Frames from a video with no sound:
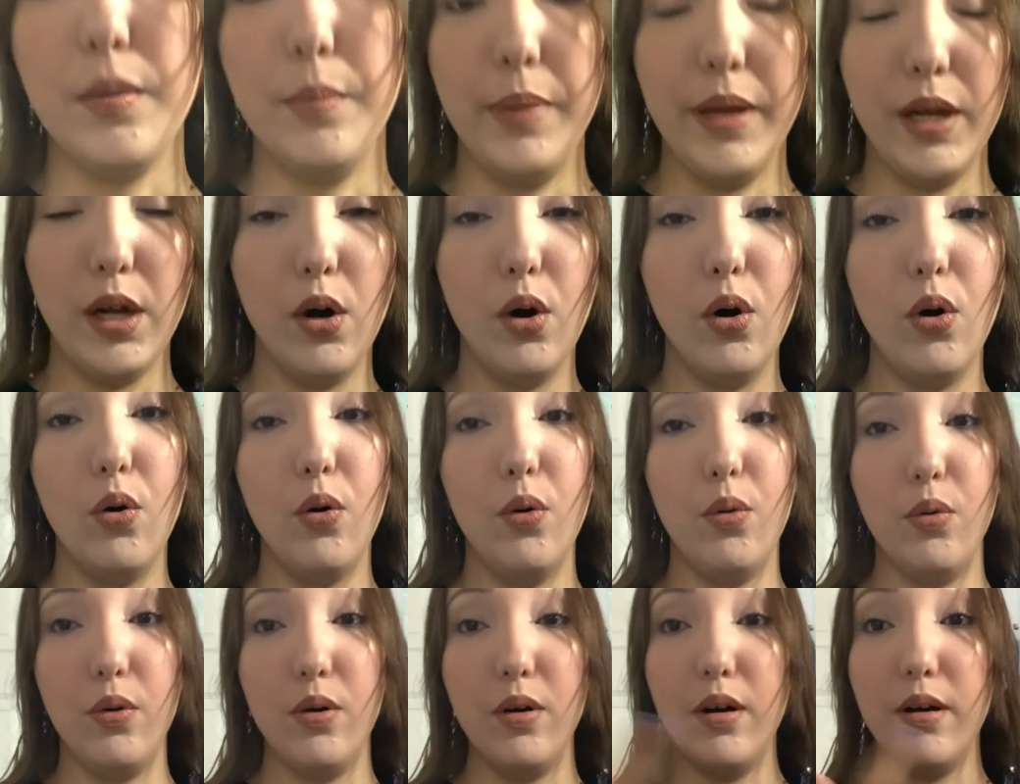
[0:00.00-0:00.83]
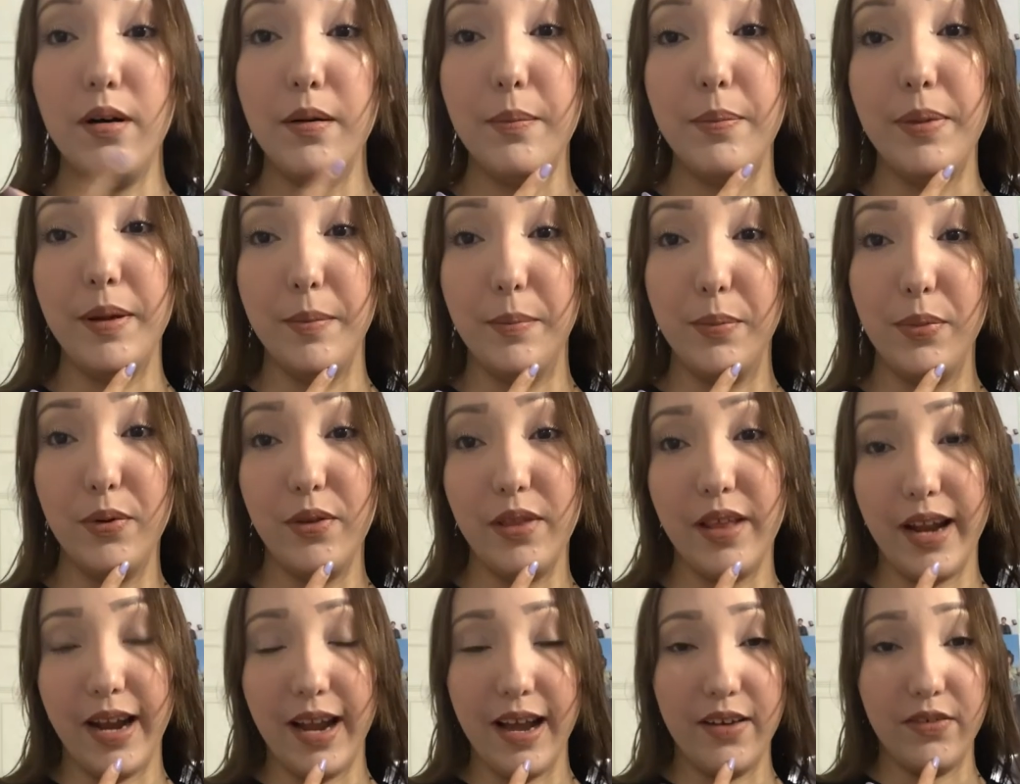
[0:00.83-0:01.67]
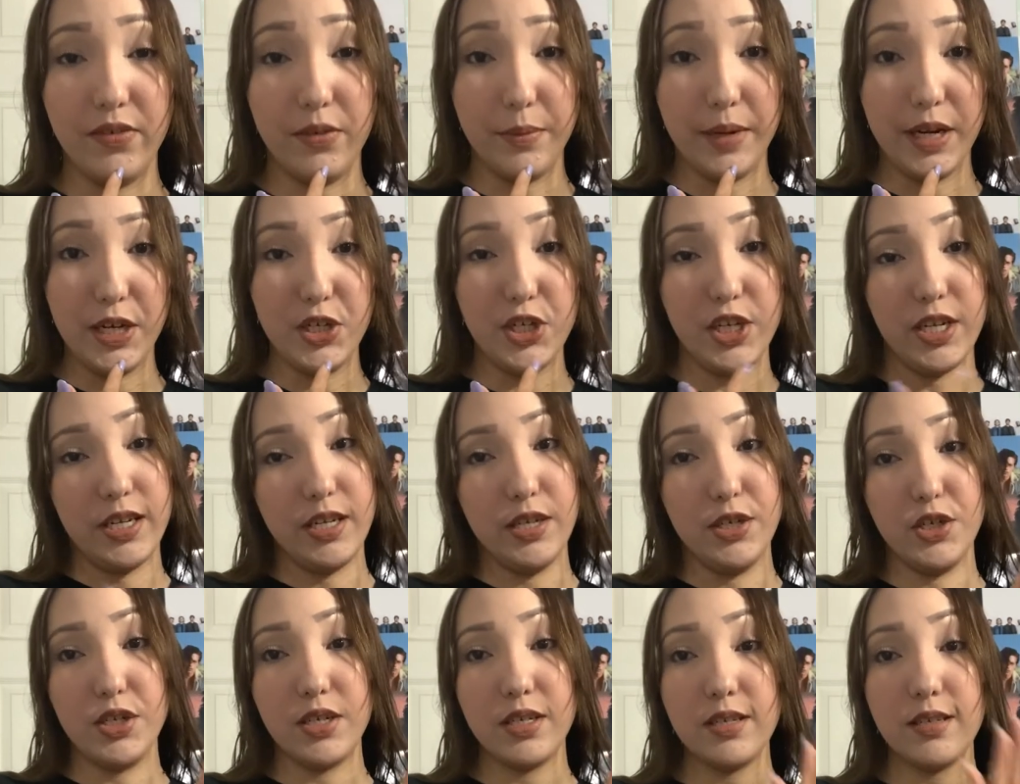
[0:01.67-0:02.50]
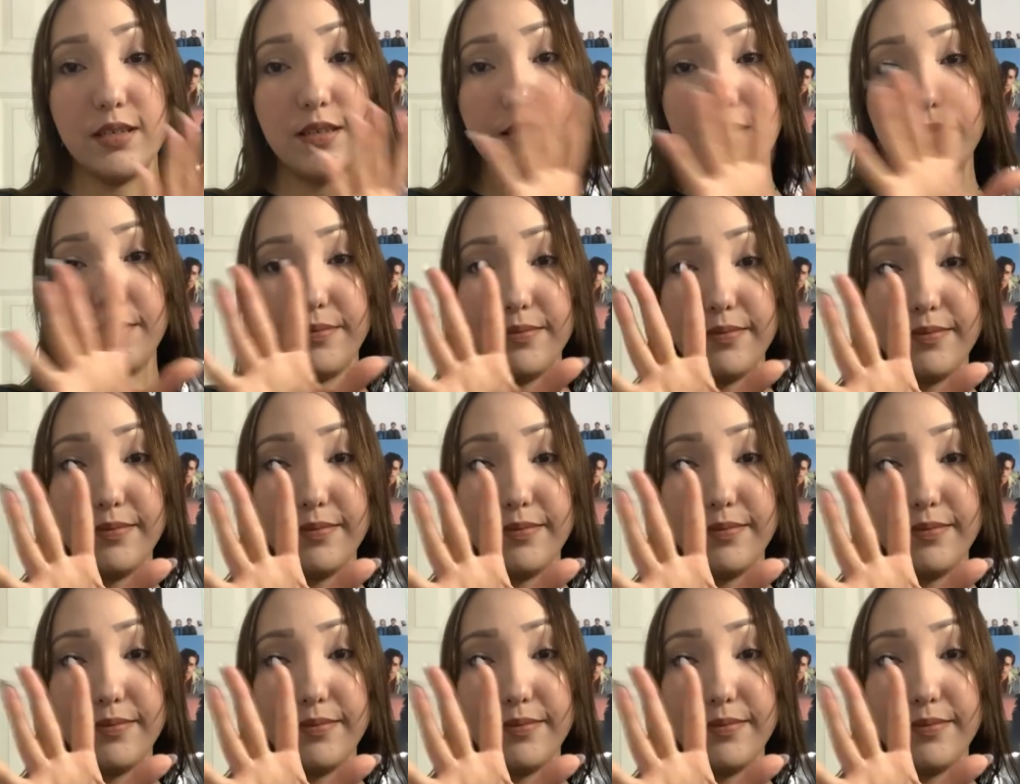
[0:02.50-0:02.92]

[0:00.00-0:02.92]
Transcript: big old pimple that I have on my chin, just